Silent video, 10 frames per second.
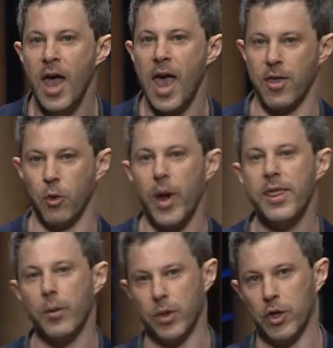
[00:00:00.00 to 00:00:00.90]
And the way
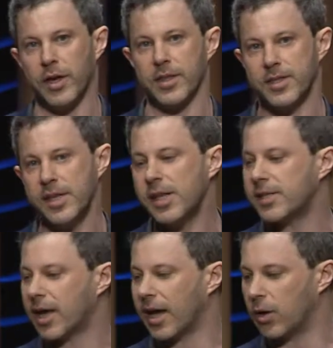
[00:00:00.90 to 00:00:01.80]
that would look at the city
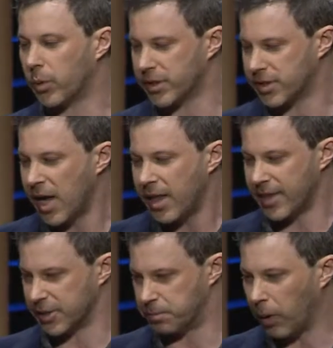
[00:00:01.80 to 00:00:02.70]
side was
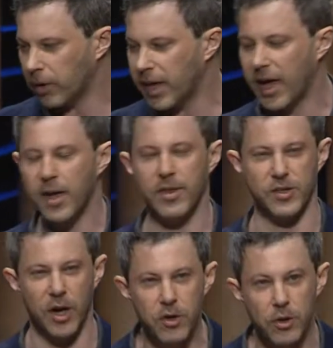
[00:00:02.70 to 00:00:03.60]
this bulkhead,
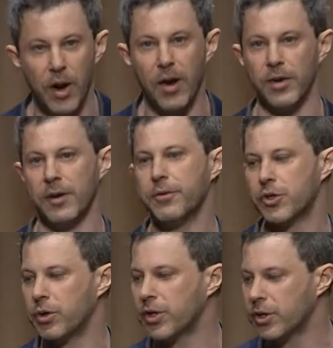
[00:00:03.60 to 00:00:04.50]
this underground
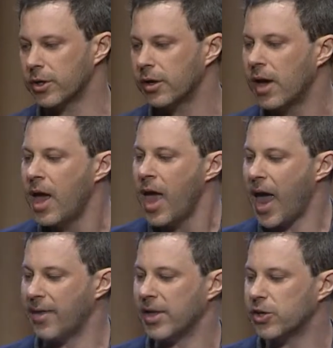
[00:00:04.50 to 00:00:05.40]
infrastructure,
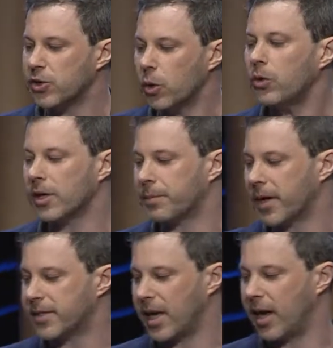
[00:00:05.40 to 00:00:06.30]
and they sold it by
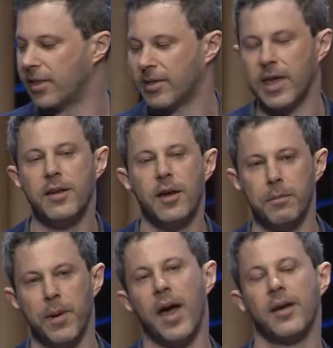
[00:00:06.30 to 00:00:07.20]
saying that they'd
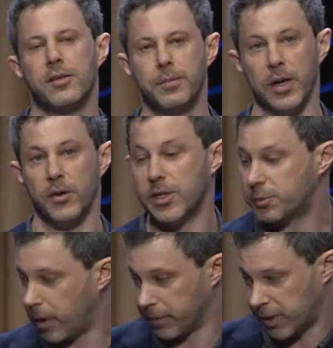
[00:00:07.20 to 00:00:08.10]
come back to build this
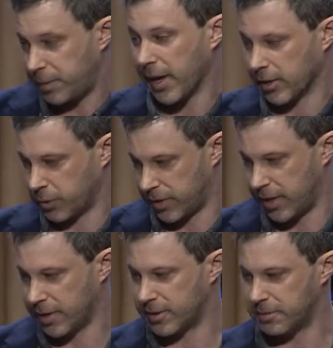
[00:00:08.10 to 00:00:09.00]
public space with
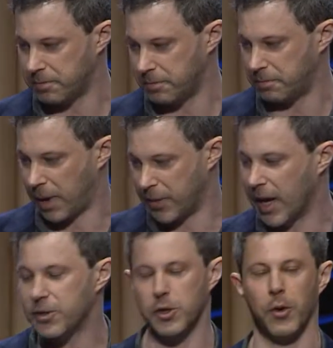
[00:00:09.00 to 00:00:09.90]
these maybe
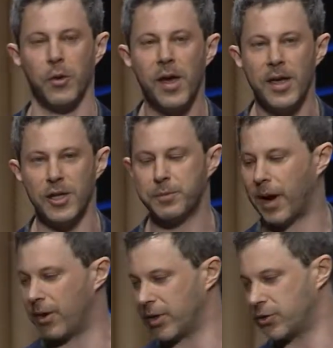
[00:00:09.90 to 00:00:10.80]
not so
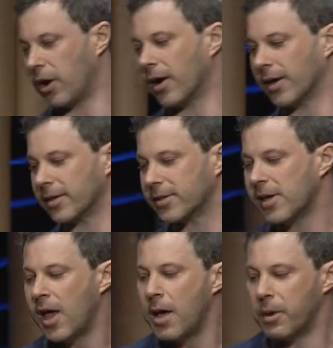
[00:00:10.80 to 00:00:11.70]
inspiring drawings.
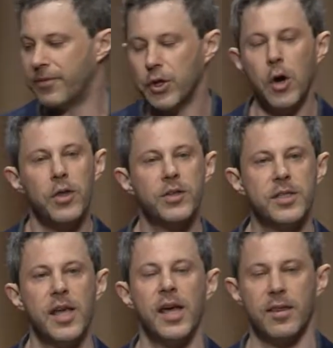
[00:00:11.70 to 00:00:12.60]
But if you go there
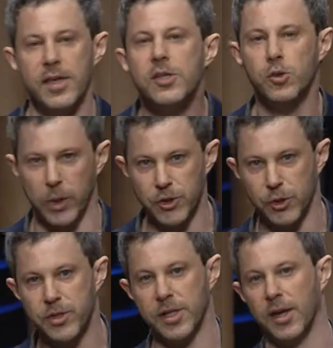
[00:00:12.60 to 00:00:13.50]
today, this is what you
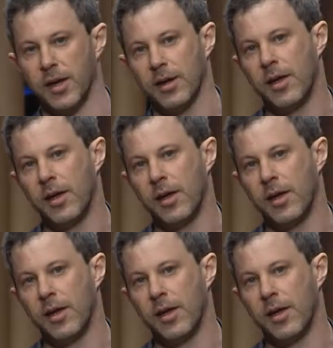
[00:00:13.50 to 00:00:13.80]
see.